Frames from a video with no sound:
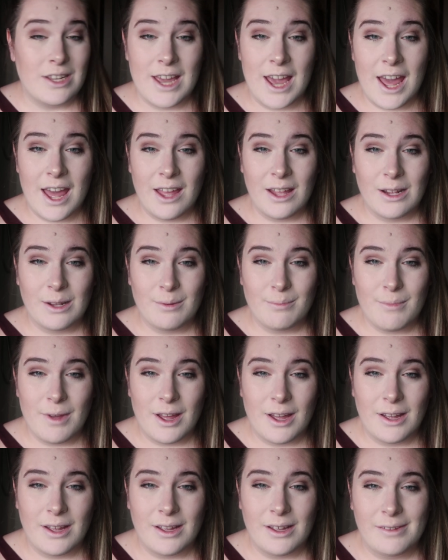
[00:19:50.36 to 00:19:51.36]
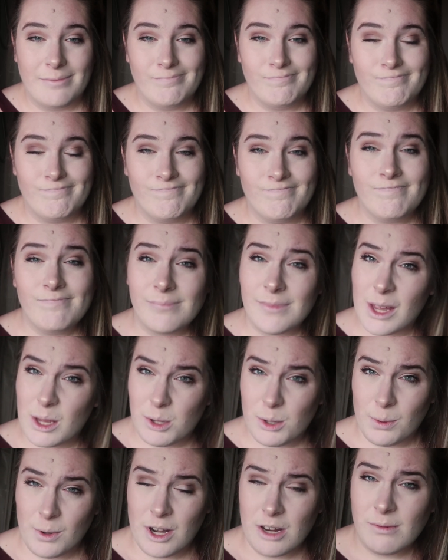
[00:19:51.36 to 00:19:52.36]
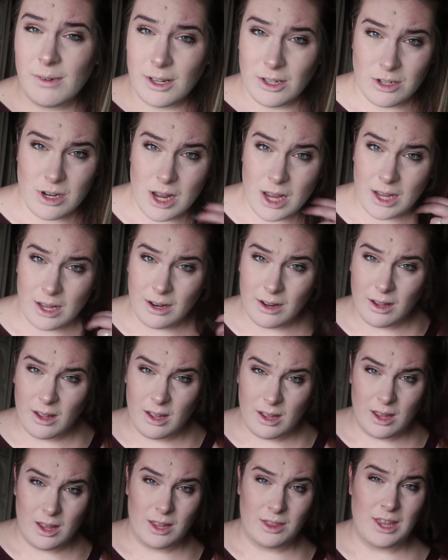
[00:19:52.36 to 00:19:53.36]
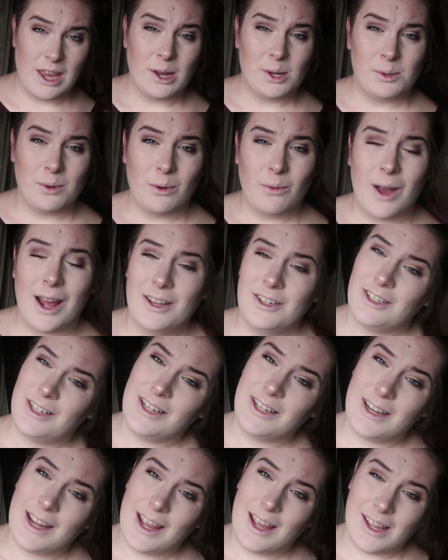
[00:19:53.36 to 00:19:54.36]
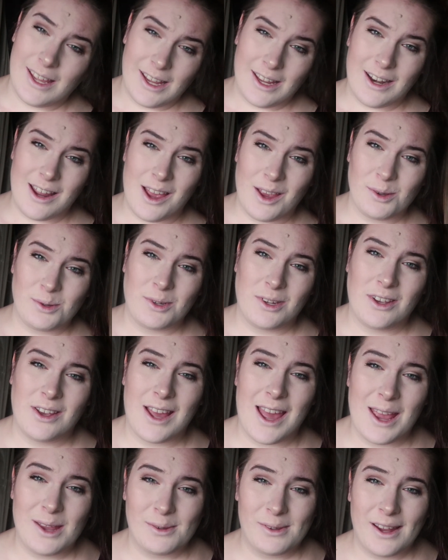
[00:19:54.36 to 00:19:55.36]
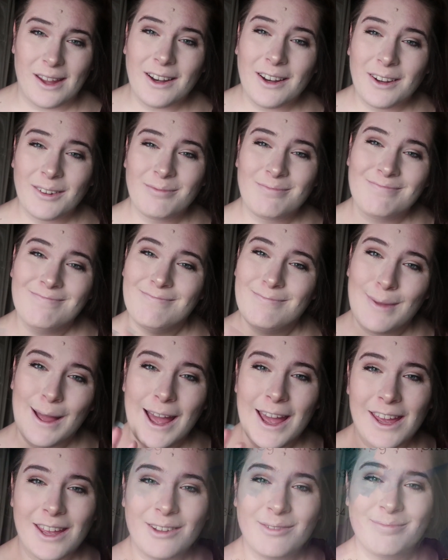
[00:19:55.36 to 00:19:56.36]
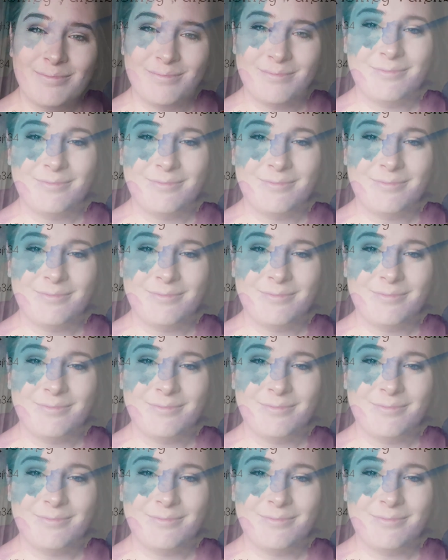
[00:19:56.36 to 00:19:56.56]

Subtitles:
Yeah, That's pretty much it. Thanks for watching, and I'll see you guys later. Bye.